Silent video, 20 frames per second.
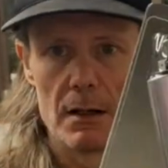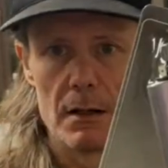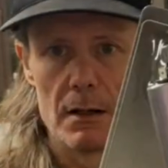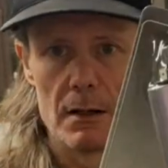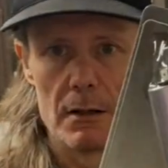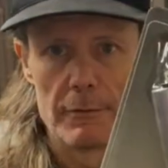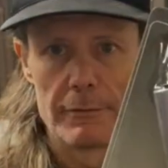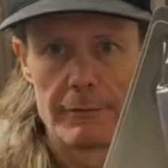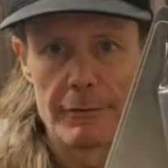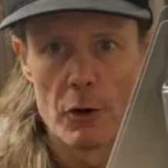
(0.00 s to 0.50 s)

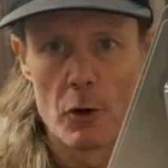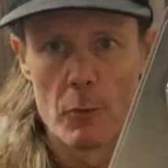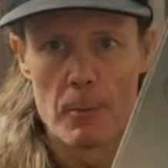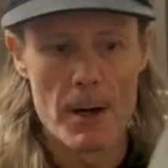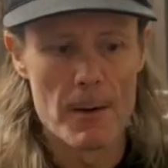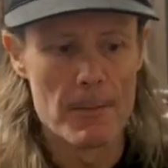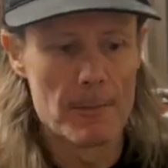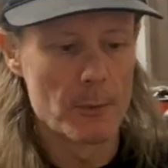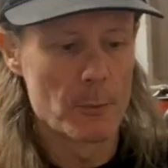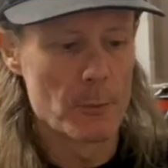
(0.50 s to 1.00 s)
fuel
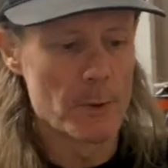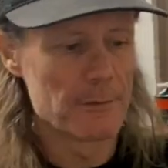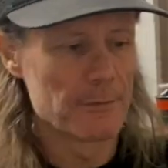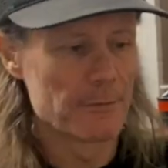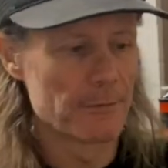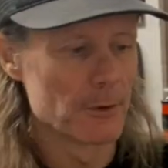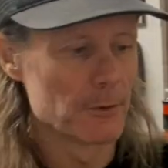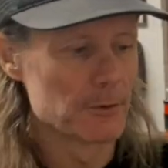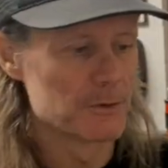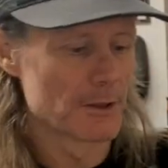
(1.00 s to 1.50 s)
pump with
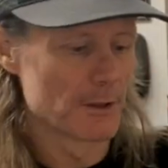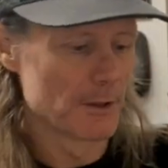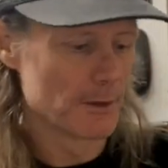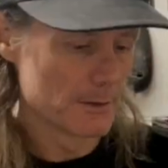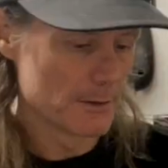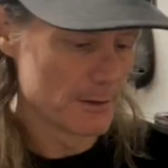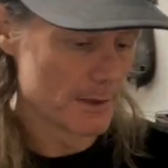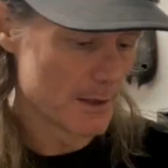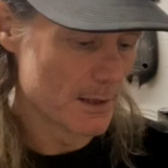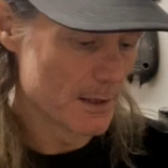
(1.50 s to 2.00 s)
filter,
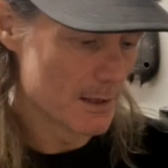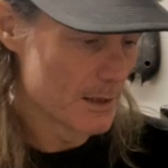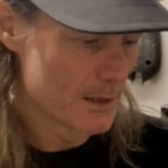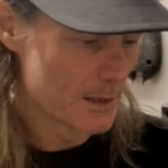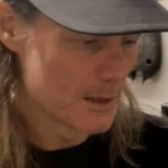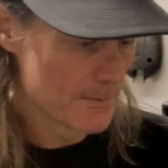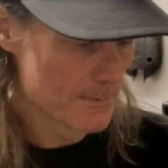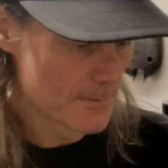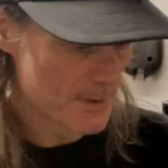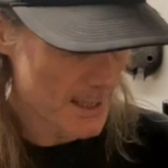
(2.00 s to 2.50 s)

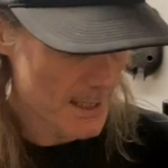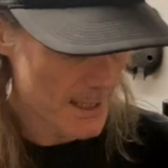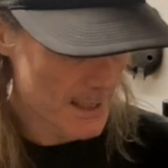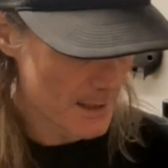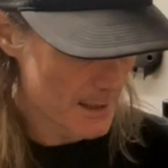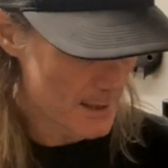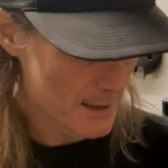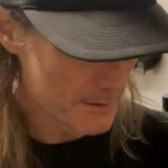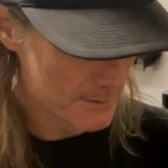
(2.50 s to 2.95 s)
and